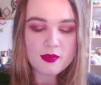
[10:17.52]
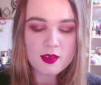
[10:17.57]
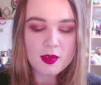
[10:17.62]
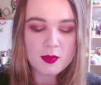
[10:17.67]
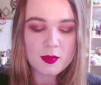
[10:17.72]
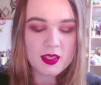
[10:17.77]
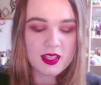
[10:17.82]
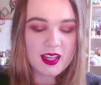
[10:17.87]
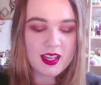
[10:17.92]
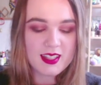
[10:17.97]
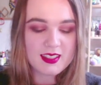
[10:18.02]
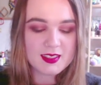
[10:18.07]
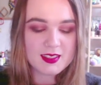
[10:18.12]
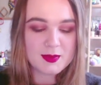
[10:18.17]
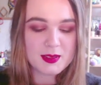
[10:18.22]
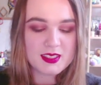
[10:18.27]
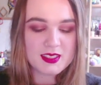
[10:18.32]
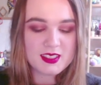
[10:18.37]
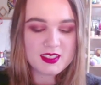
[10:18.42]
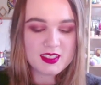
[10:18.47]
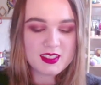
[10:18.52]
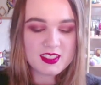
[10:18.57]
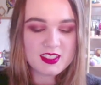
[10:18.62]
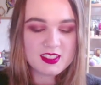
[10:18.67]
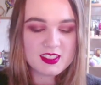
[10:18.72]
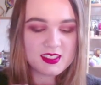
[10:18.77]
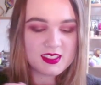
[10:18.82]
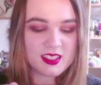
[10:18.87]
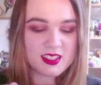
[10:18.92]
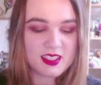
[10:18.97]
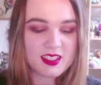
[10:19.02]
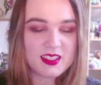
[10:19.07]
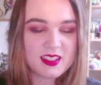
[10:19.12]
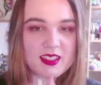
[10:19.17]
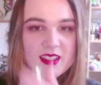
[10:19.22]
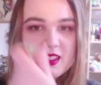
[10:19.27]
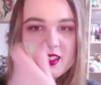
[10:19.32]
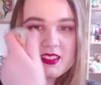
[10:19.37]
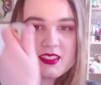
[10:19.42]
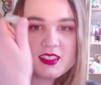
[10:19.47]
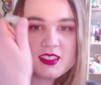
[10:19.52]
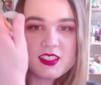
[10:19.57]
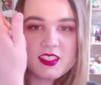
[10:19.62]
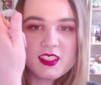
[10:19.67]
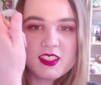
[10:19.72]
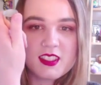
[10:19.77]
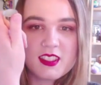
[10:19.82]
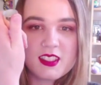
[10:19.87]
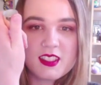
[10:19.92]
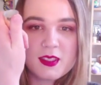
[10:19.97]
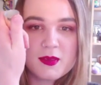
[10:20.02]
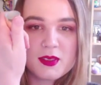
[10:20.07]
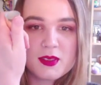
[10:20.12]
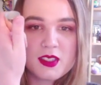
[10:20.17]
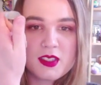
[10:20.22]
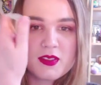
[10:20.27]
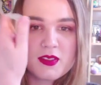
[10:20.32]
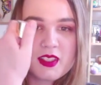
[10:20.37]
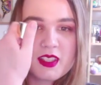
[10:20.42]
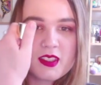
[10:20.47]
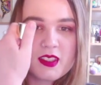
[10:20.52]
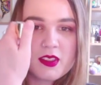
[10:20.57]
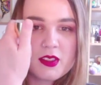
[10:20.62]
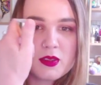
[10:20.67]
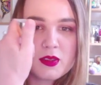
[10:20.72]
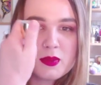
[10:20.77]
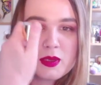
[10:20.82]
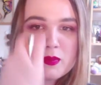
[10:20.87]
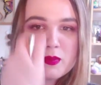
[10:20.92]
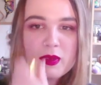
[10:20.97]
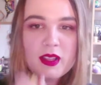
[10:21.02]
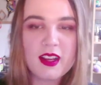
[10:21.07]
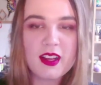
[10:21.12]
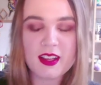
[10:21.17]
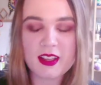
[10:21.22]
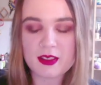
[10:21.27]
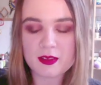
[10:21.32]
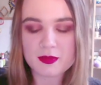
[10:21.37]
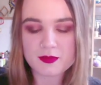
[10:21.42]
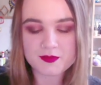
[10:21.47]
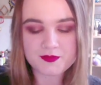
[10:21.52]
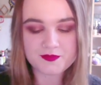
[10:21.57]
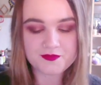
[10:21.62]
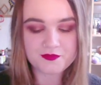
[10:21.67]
But yeah, it's basically just like a cleanser, and it comes off like a little bit black.